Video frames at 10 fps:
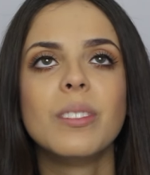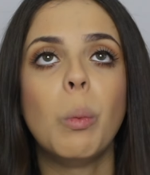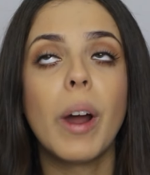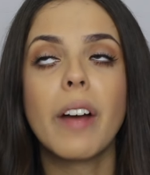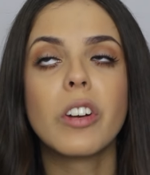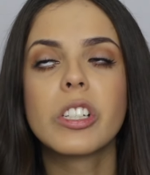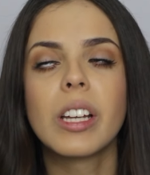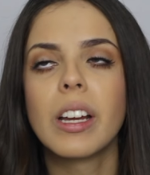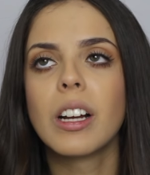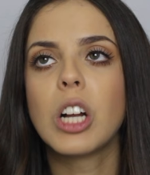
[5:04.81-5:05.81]
whatever
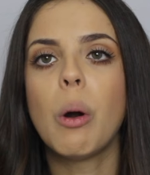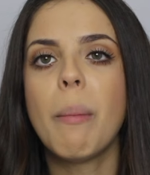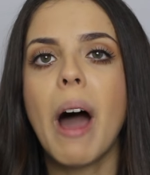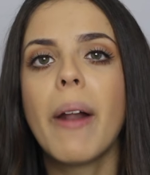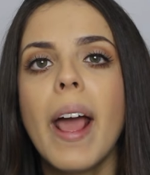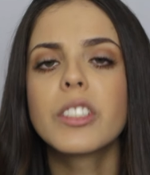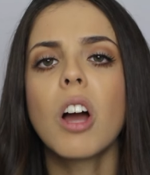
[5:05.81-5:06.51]
to go about it.